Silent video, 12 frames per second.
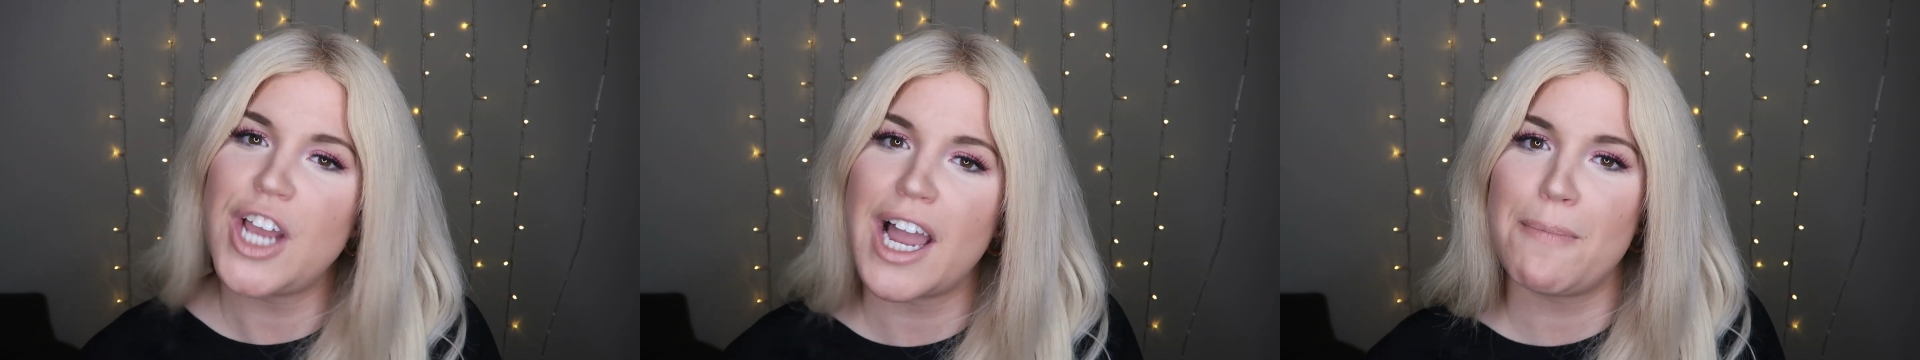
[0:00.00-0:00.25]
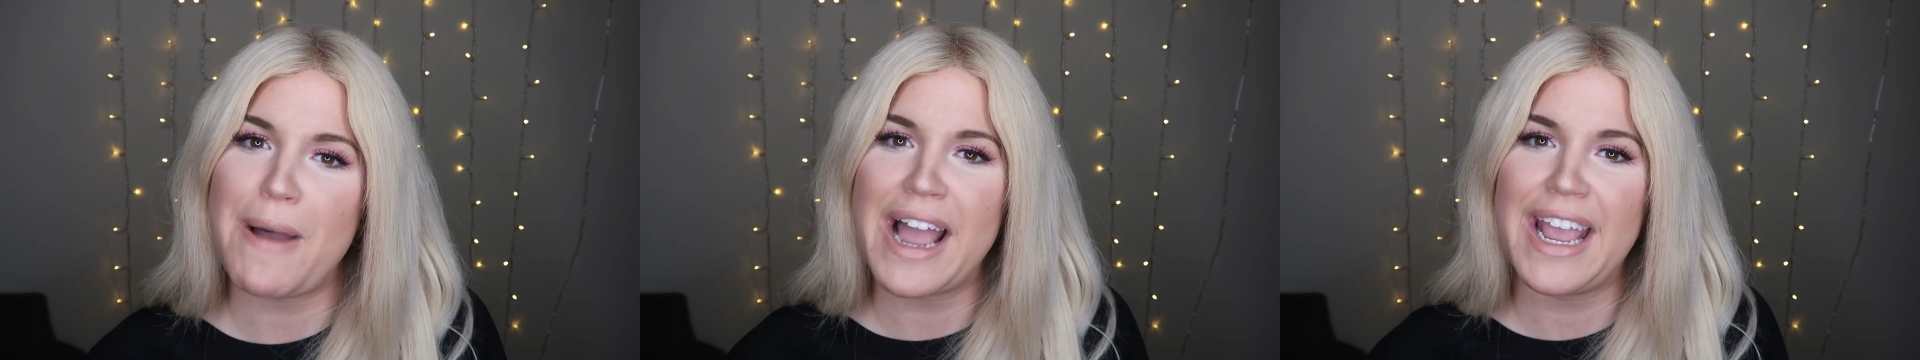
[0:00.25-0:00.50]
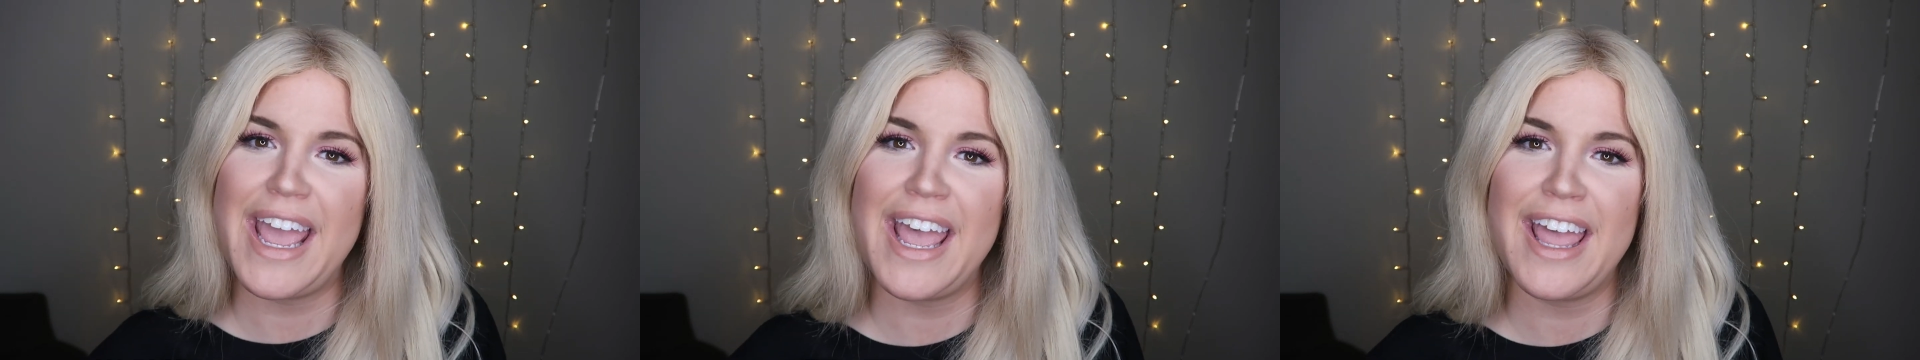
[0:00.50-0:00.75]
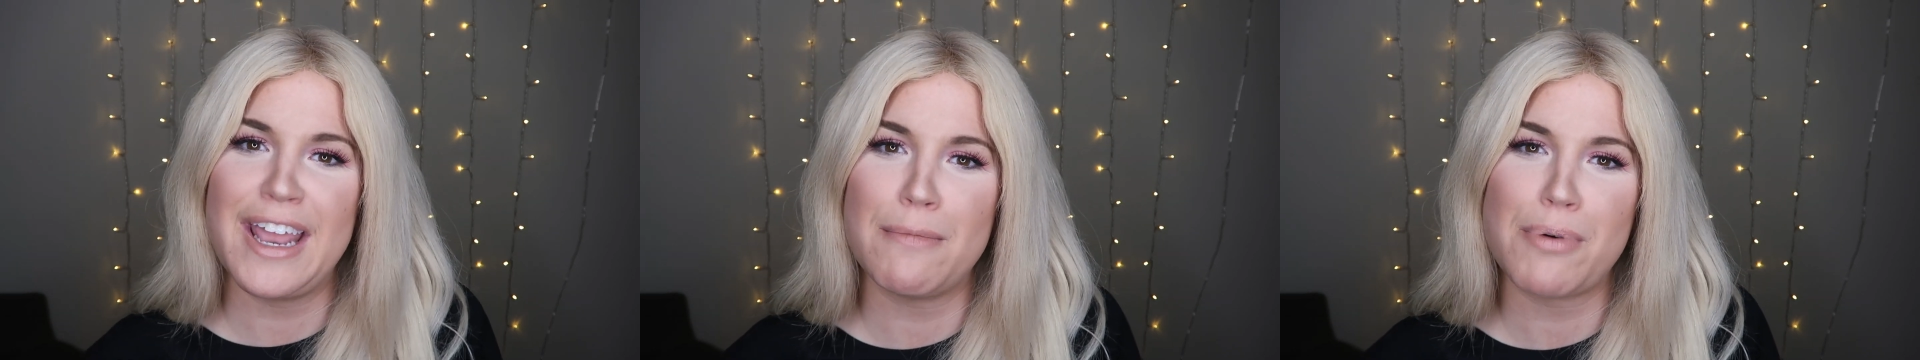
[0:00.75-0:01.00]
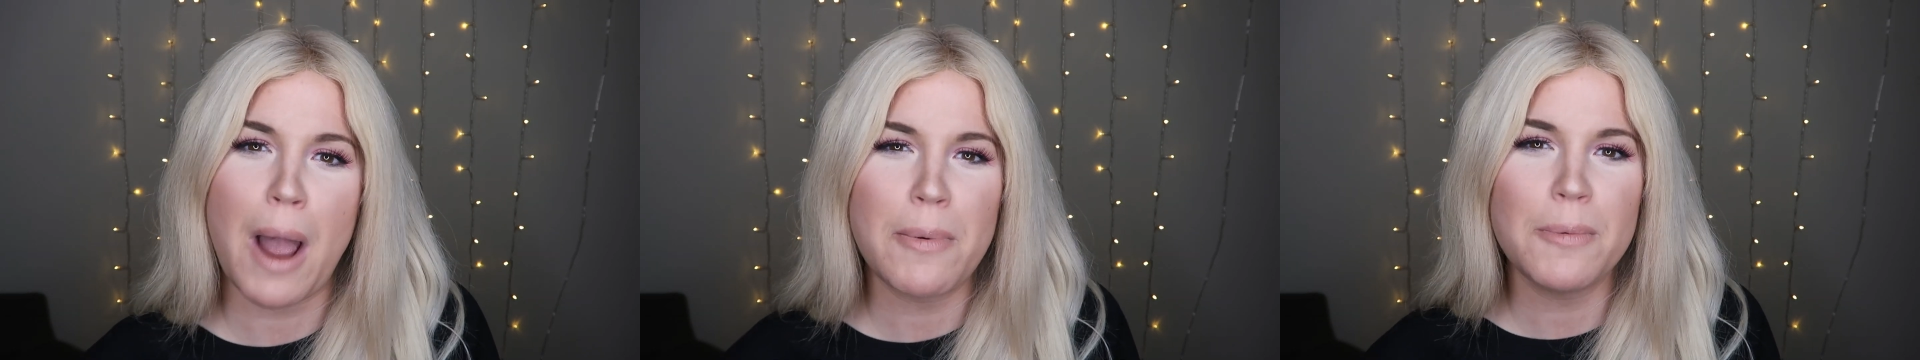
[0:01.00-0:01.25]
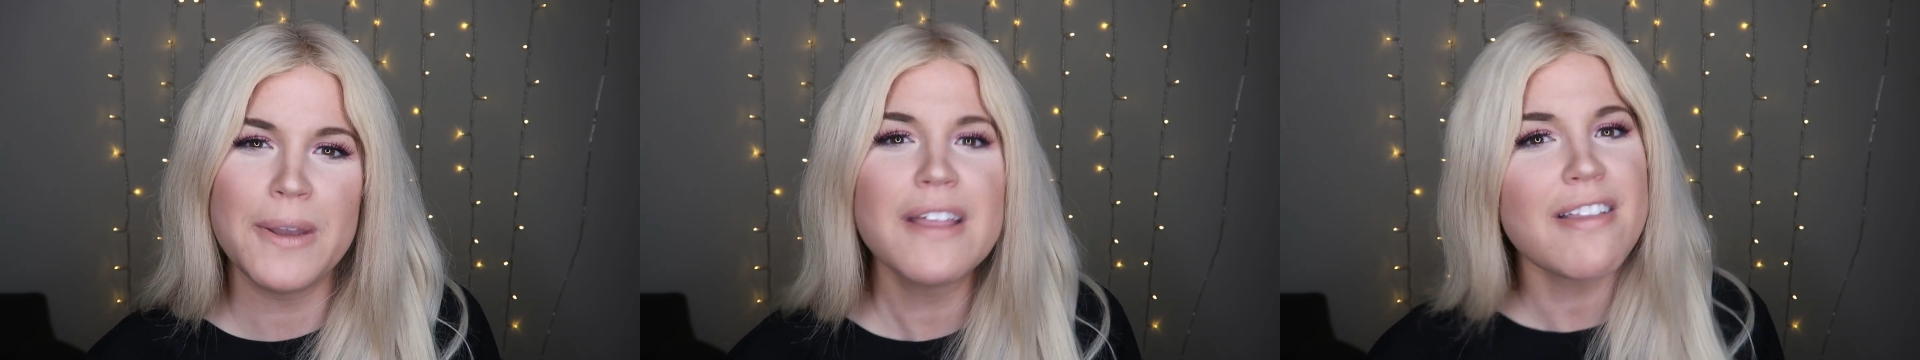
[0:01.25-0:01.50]
check back in
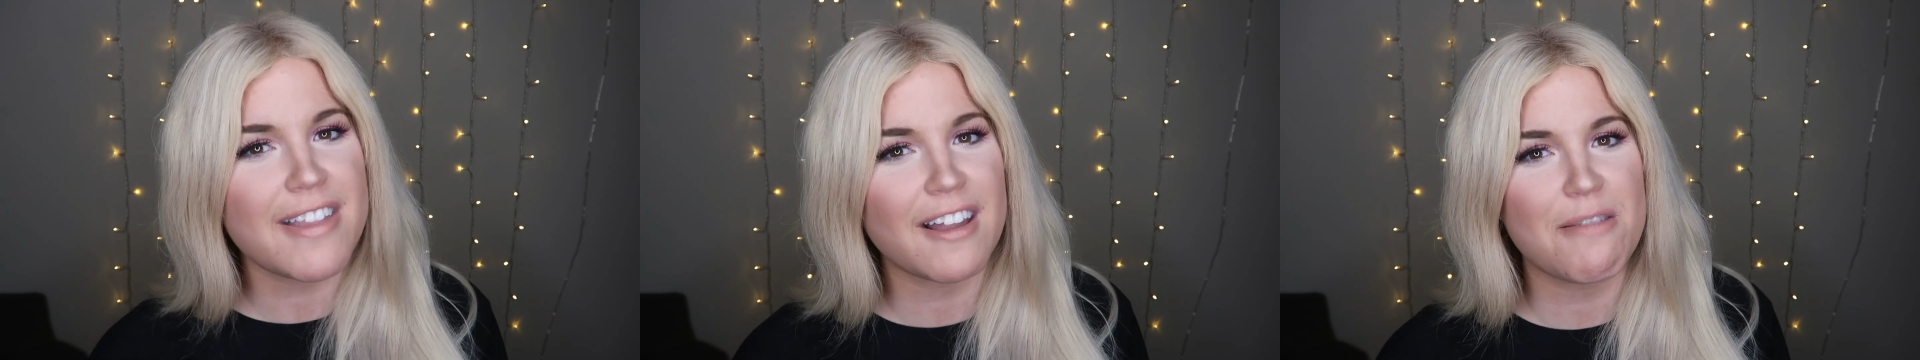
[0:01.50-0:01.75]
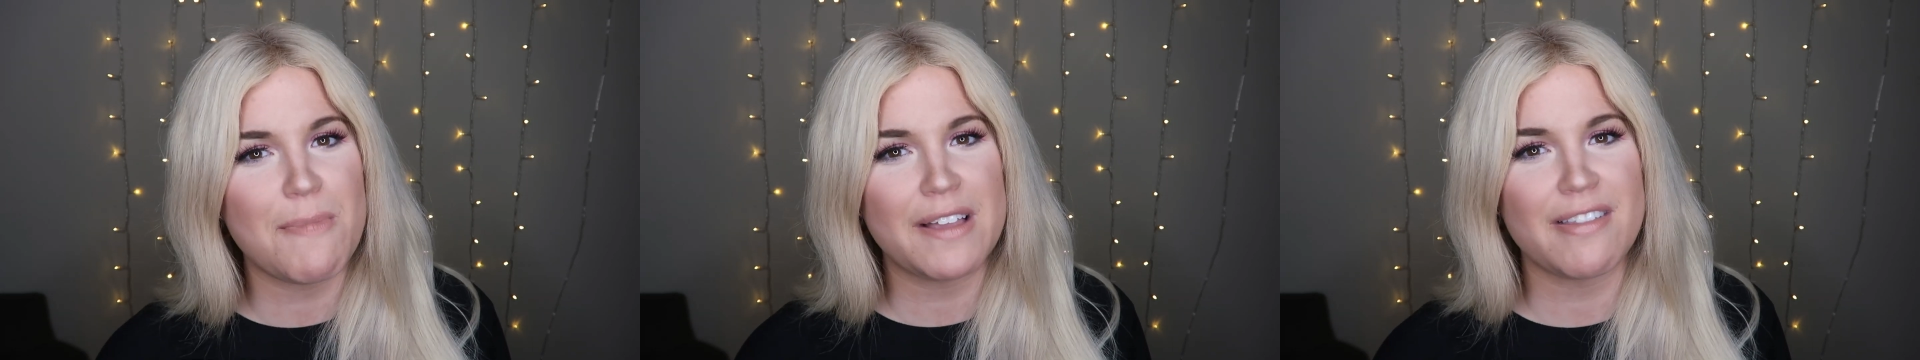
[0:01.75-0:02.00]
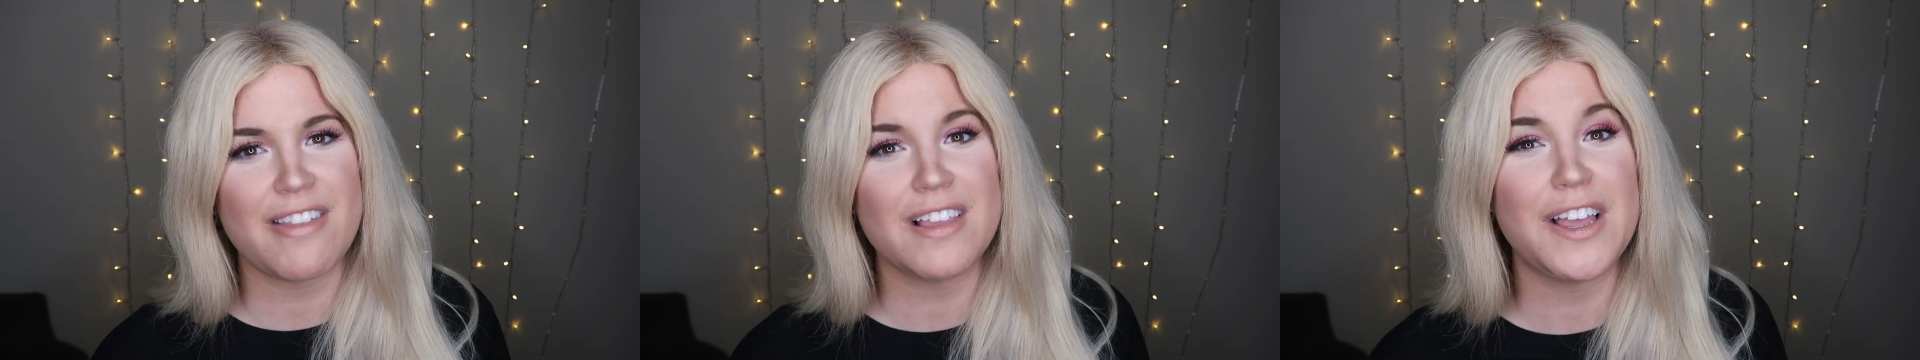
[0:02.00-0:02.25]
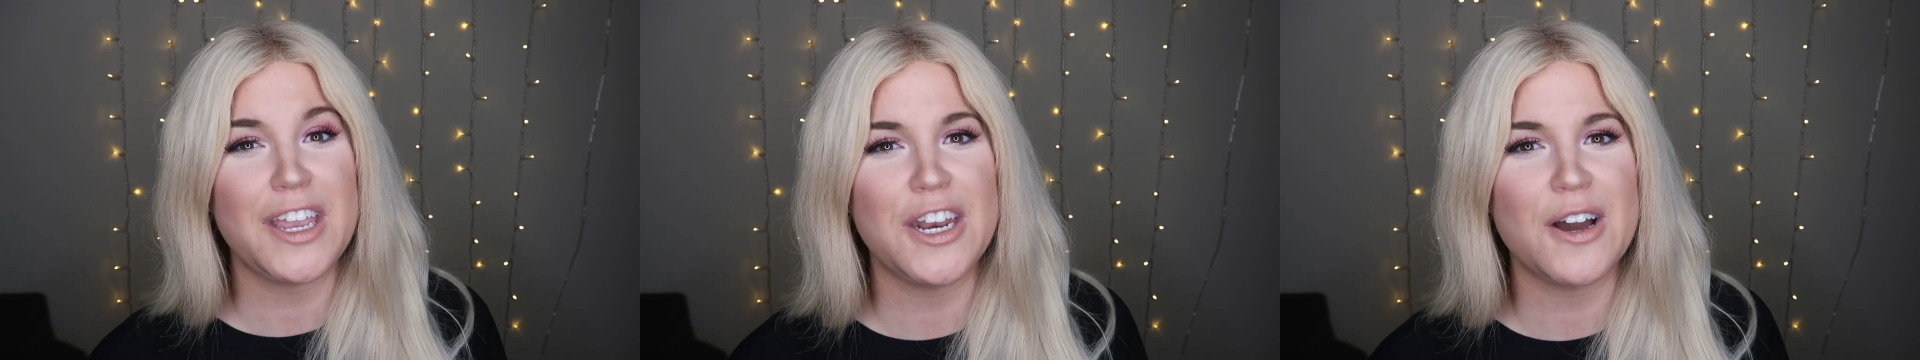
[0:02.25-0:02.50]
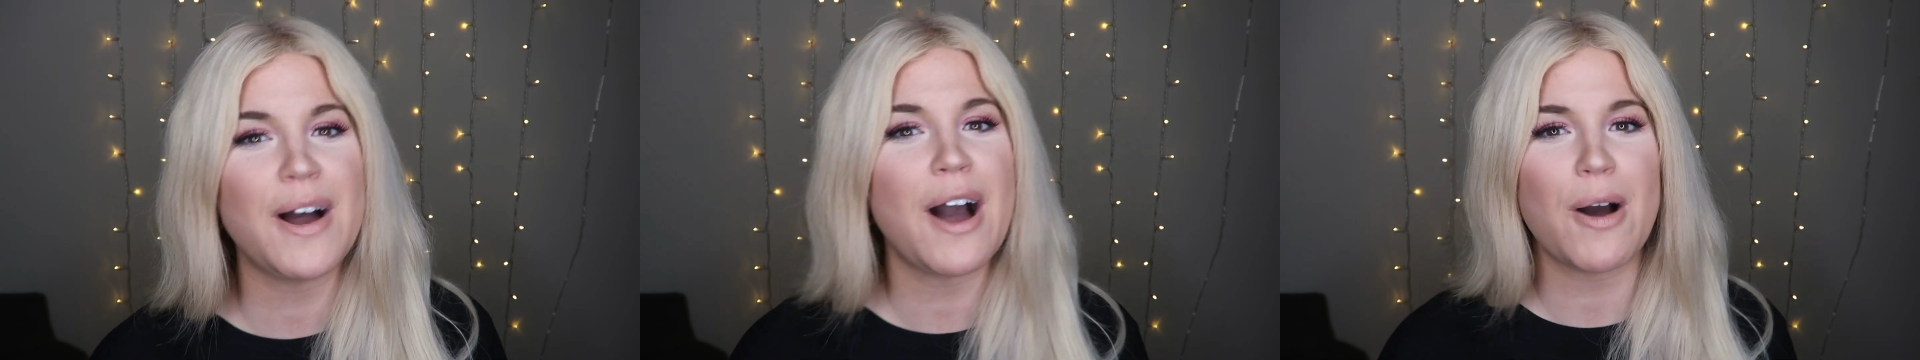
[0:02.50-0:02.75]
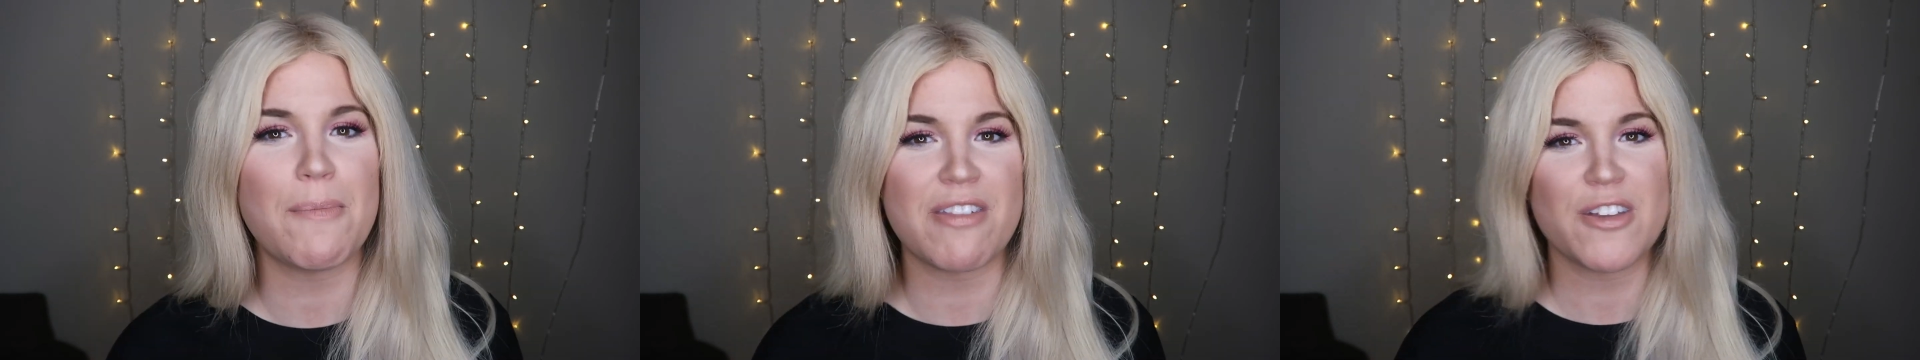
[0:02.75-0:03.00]
probably in six months to let you know
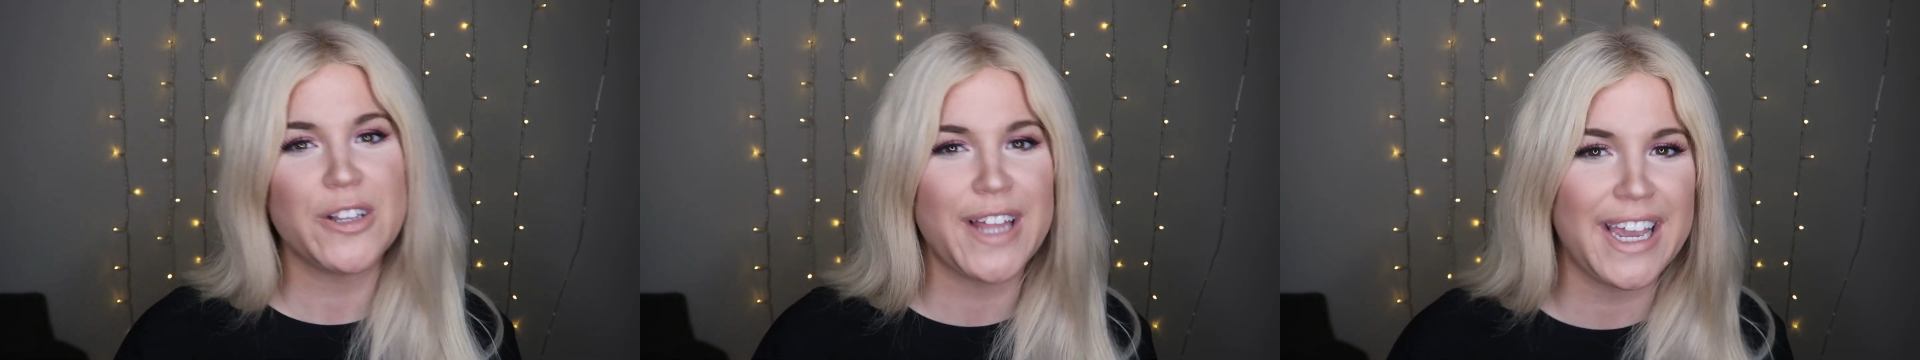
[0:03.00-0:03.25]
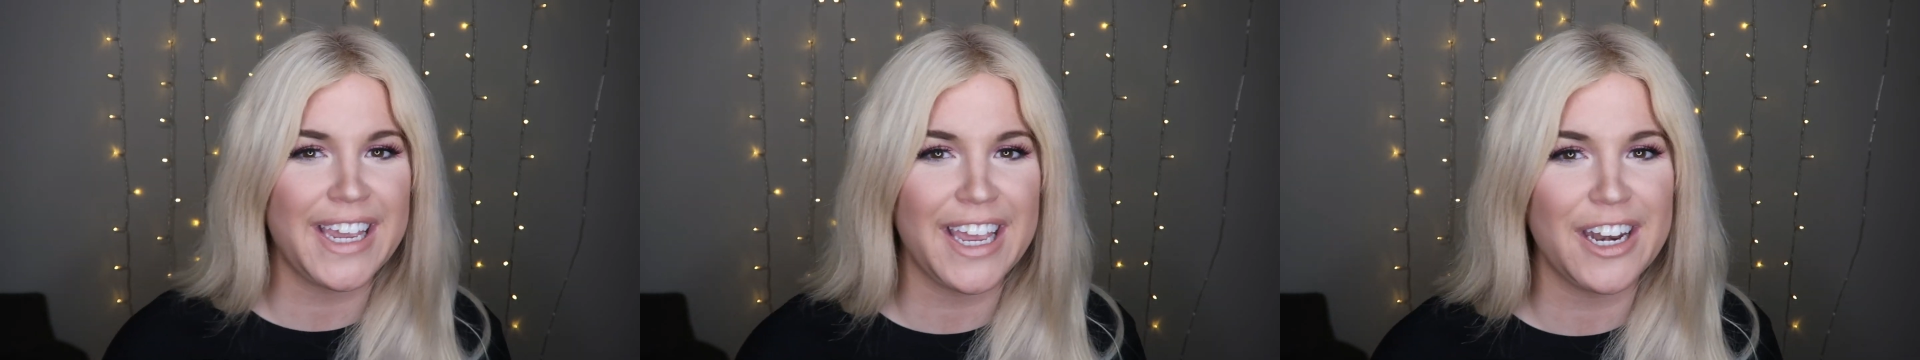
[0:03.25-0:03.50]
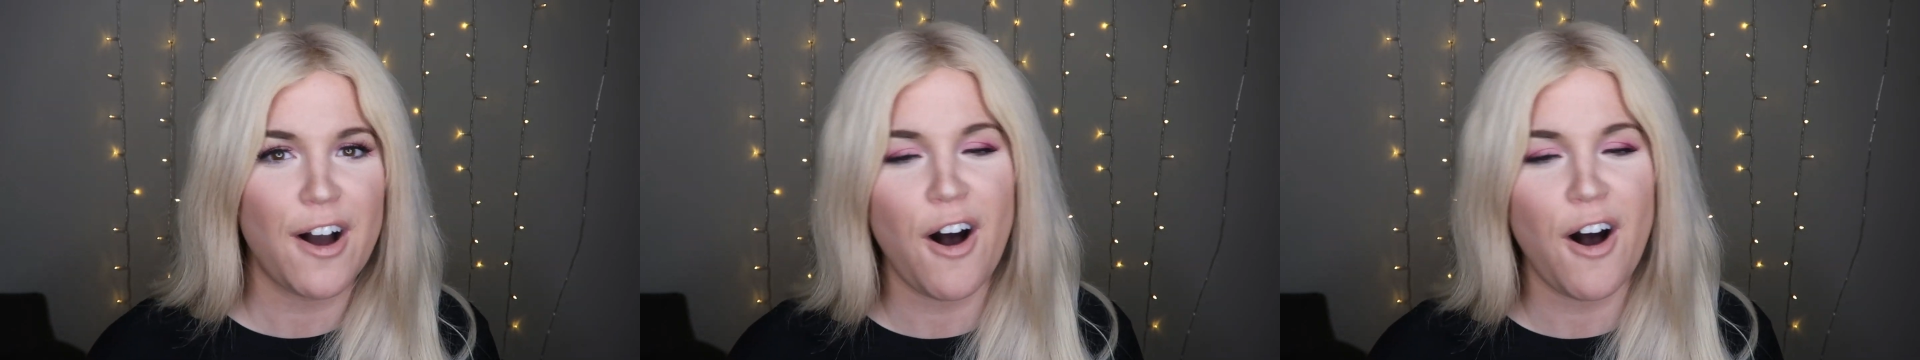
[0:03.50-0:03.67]
how I'm still liking